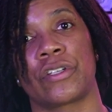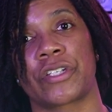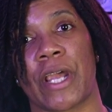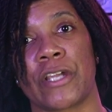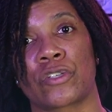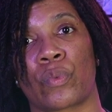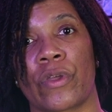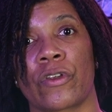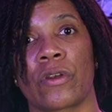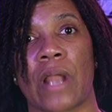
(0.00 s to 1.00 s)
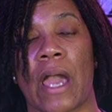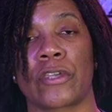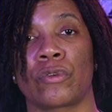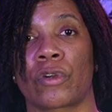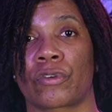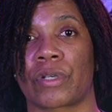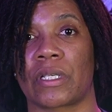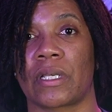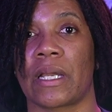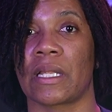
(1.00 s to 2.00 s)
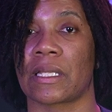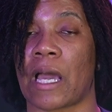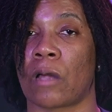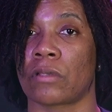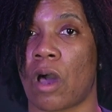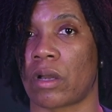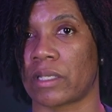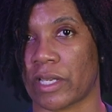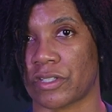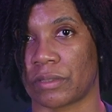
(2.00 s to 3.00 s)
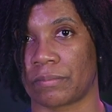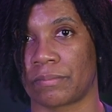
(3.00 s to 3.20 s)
change whether or not you agree and allow log collection.